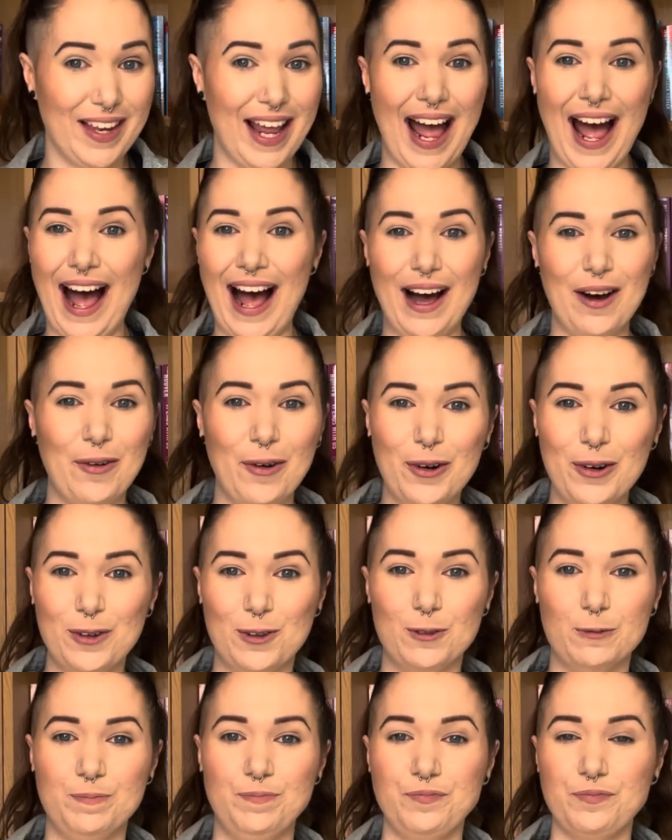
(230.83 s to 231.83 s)
at
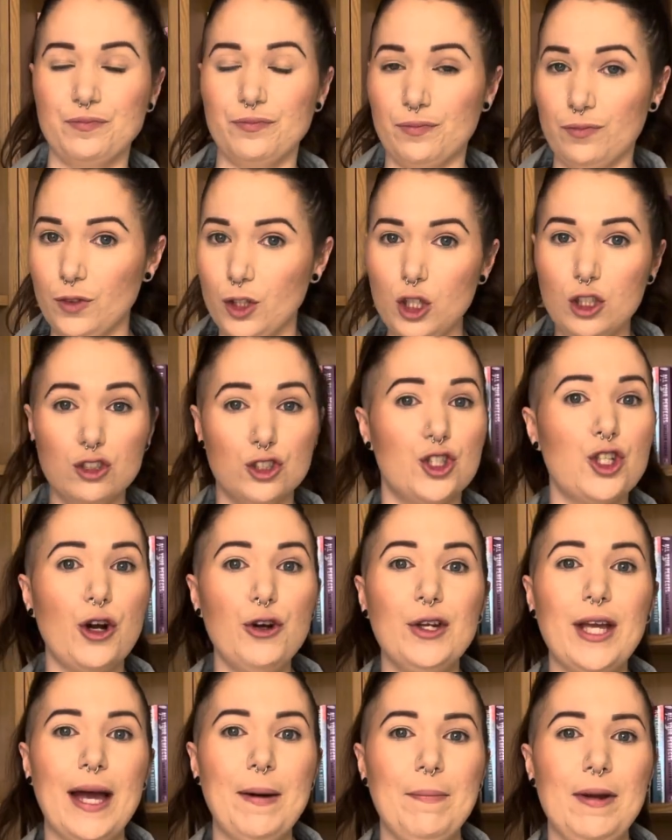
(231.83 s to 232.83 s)
all. Don't
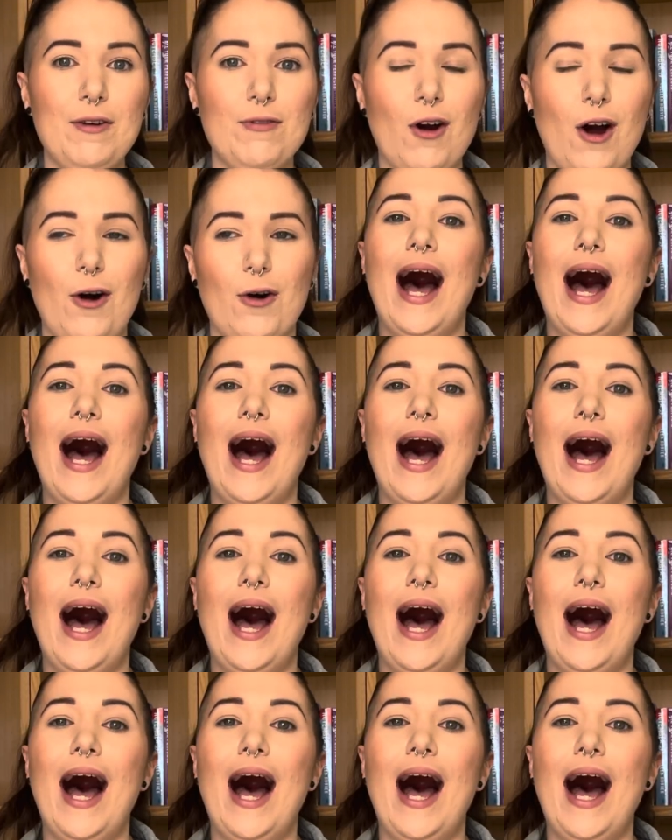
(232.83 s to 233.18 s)
get me wrong,